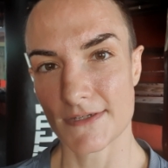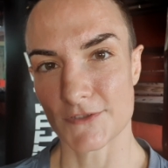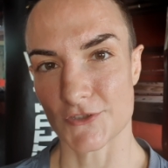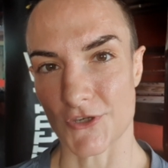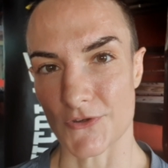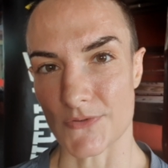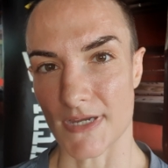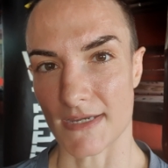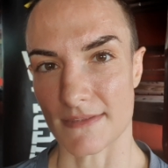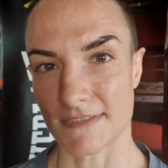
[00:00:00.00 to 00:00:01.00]
So
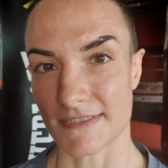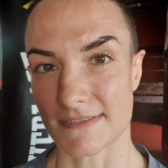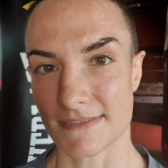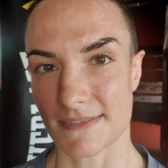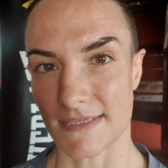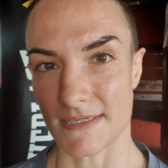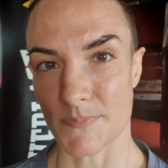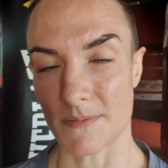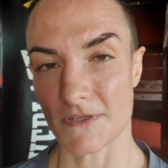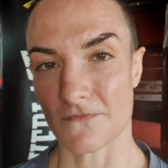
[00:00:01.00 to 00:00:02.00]
this is the
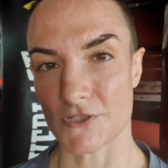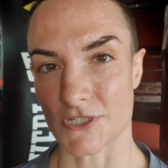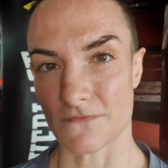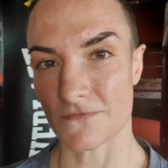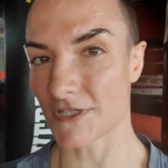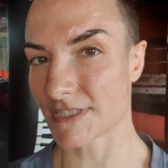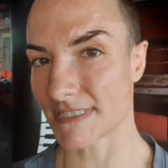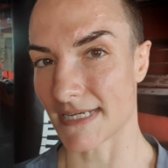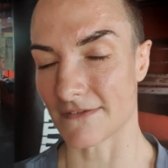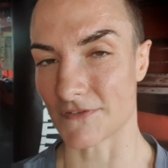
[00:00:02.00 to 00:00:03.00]
public version
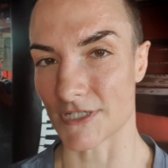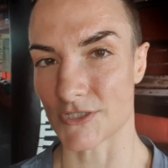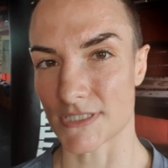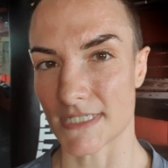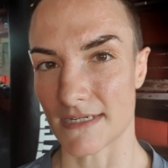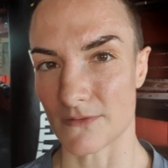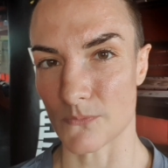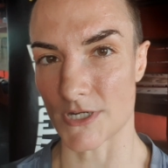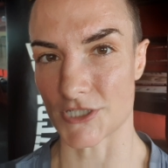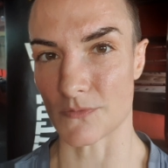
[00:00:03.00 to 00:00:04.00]
first, and if you're interested in
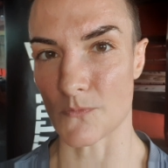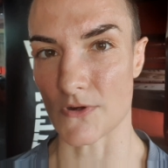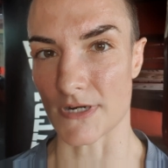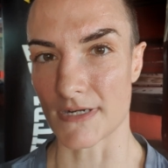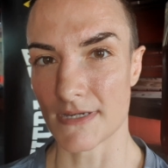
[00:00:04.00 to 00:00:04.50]
watching more,